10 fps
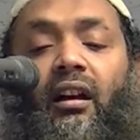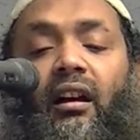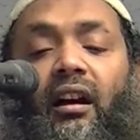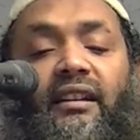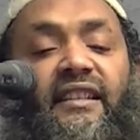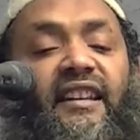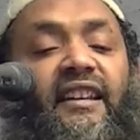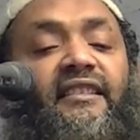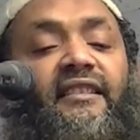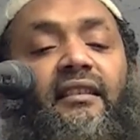And it
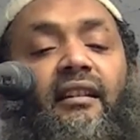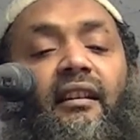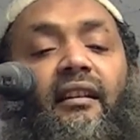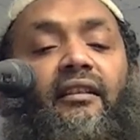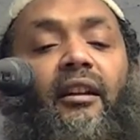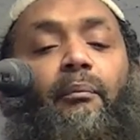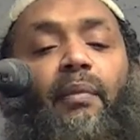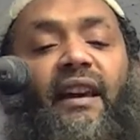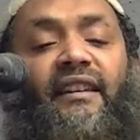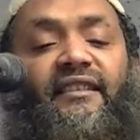is the
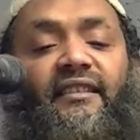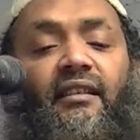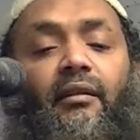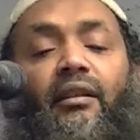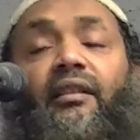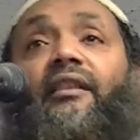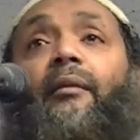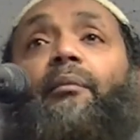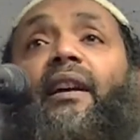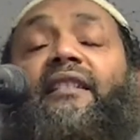
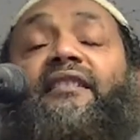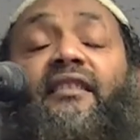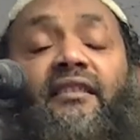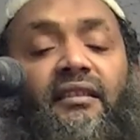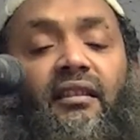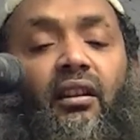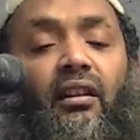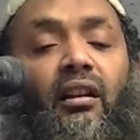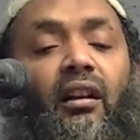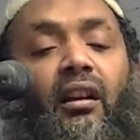basis
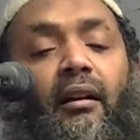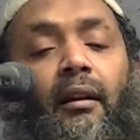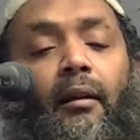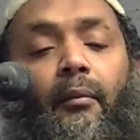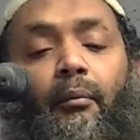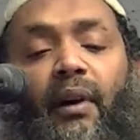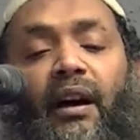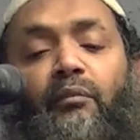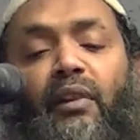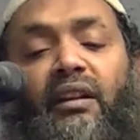
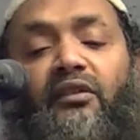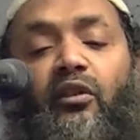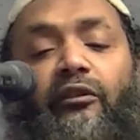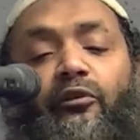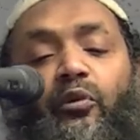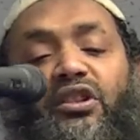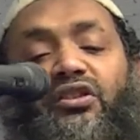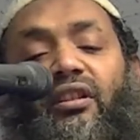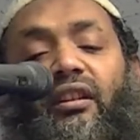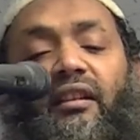by means of
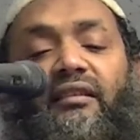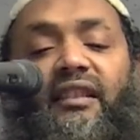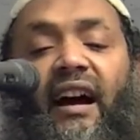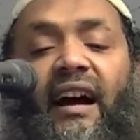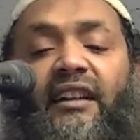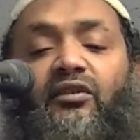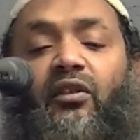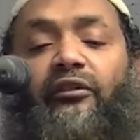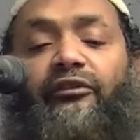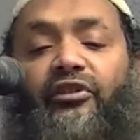which ties
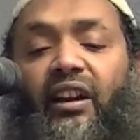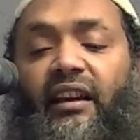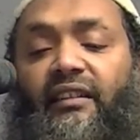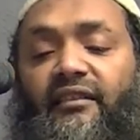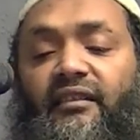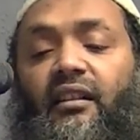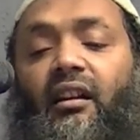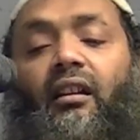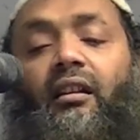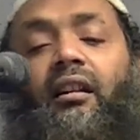of friends
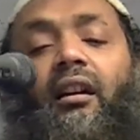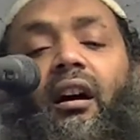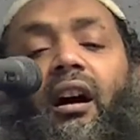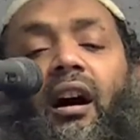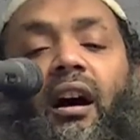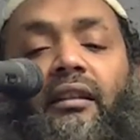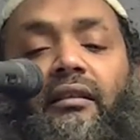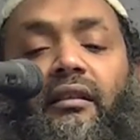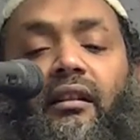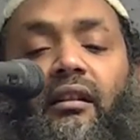and